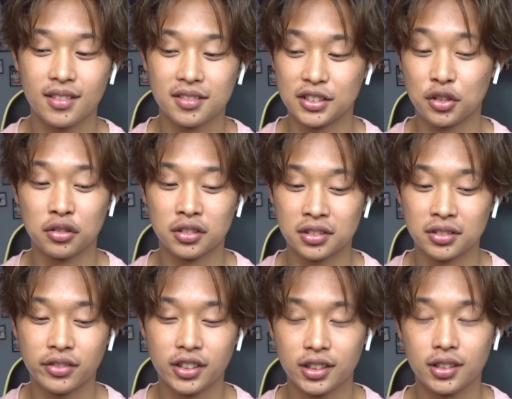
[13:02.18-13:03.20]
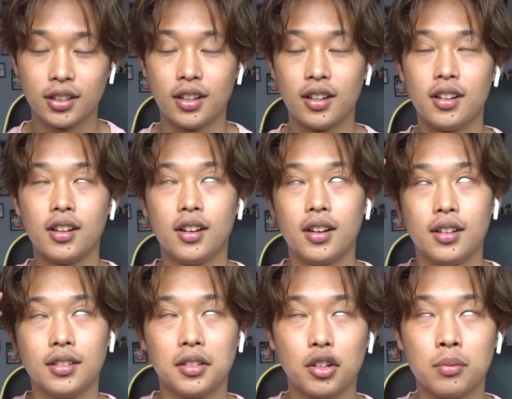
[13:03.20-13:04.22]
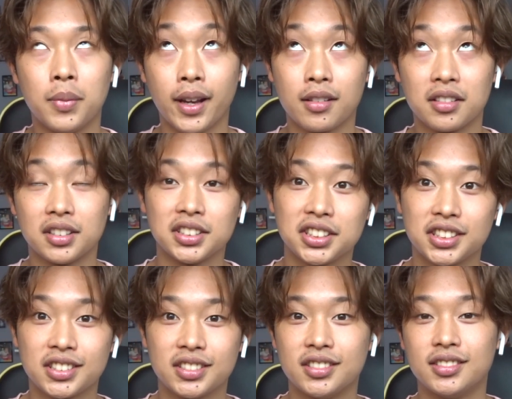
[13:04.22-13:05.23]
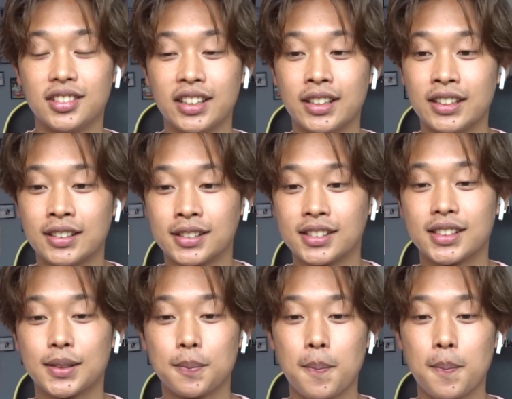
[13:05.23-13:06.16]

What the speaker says: this choreography. Oh my gosh. It is